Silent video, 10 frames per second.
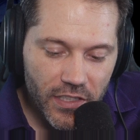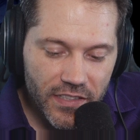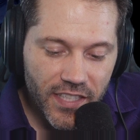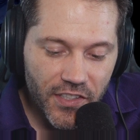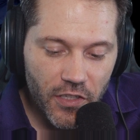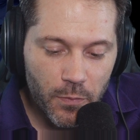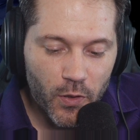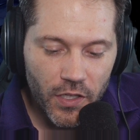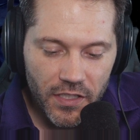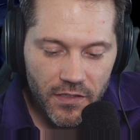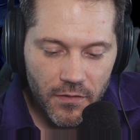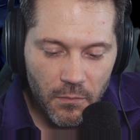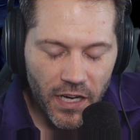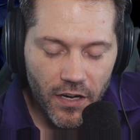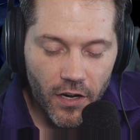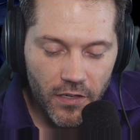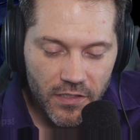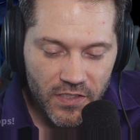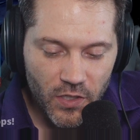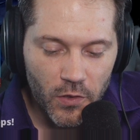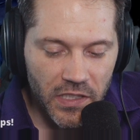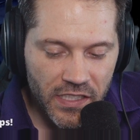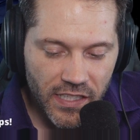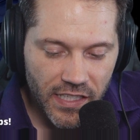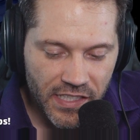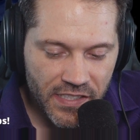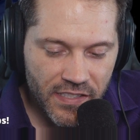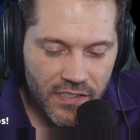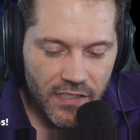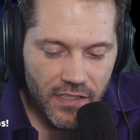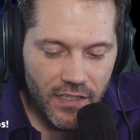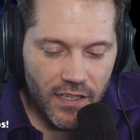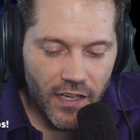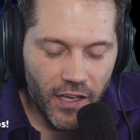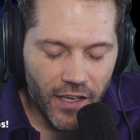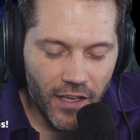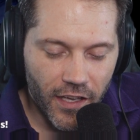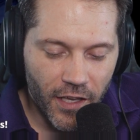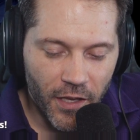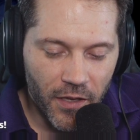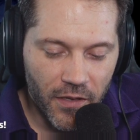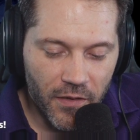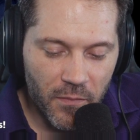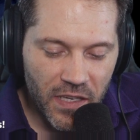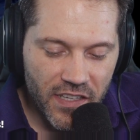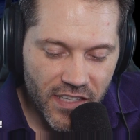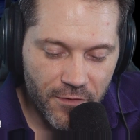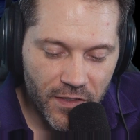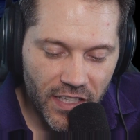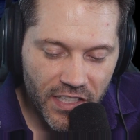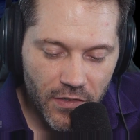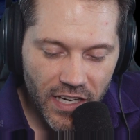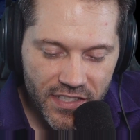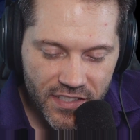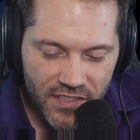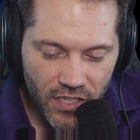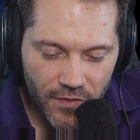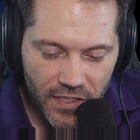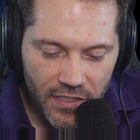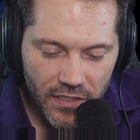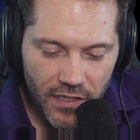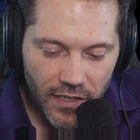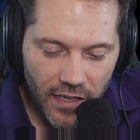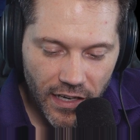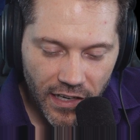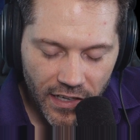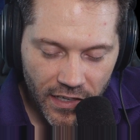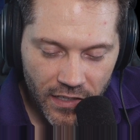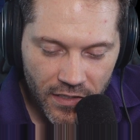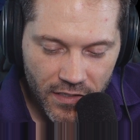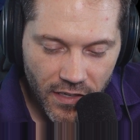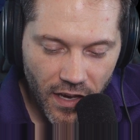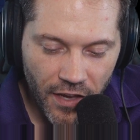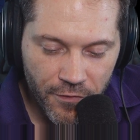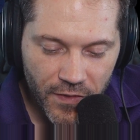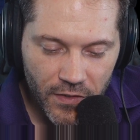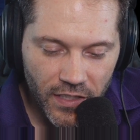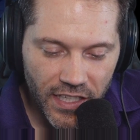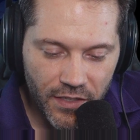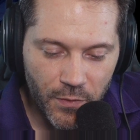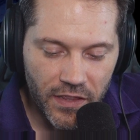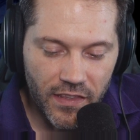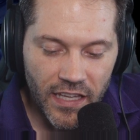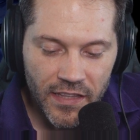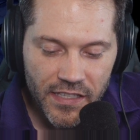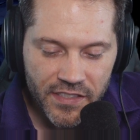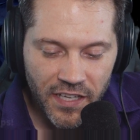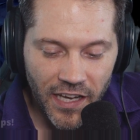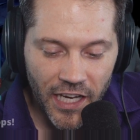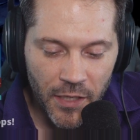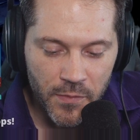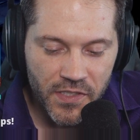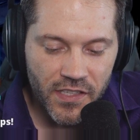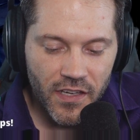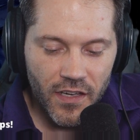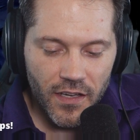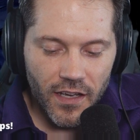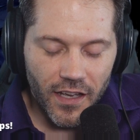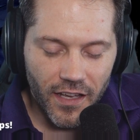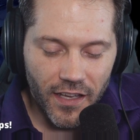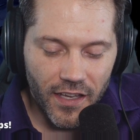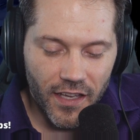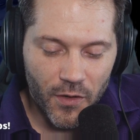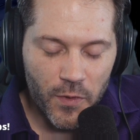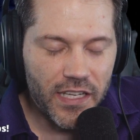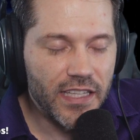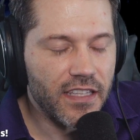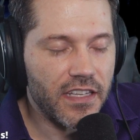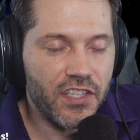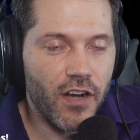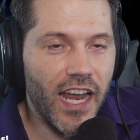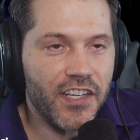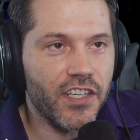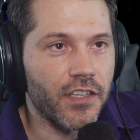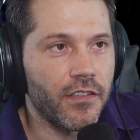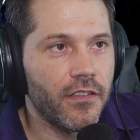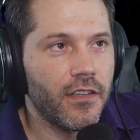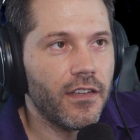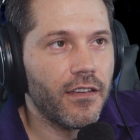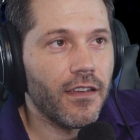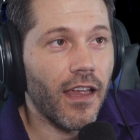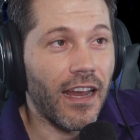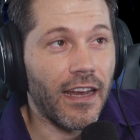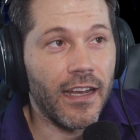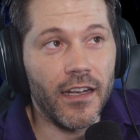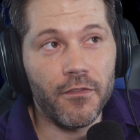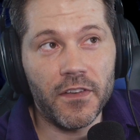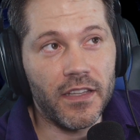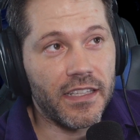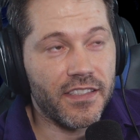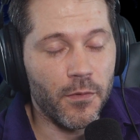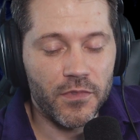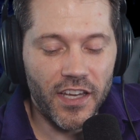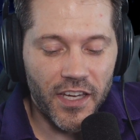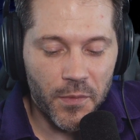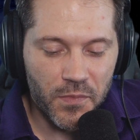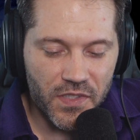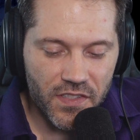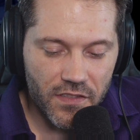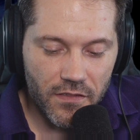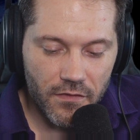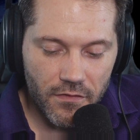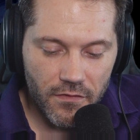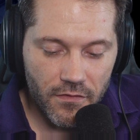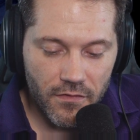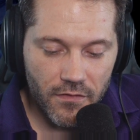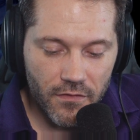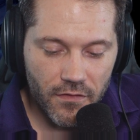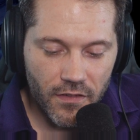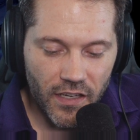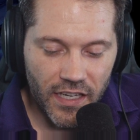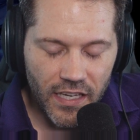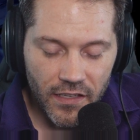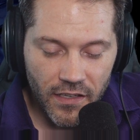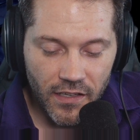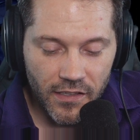continue to put my heart and soul into this because I feel like you guys deserve it. And I feel like in these times, we need the distraction. And I feel like sometimes I can